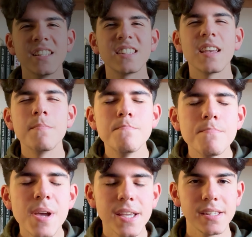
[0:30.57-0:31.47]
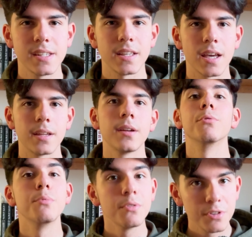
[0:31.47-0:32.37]
is amazing at
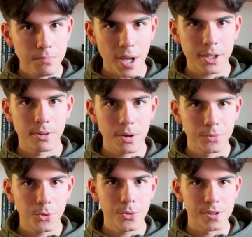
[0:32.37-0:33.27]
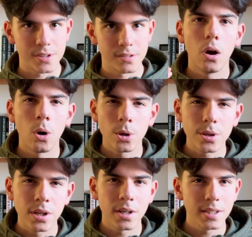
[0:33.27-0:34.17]
removing background noise,
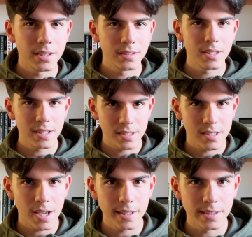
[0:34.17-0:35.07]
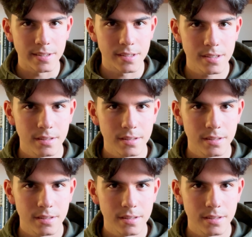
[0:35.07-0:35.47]
auto-cutting dead silence,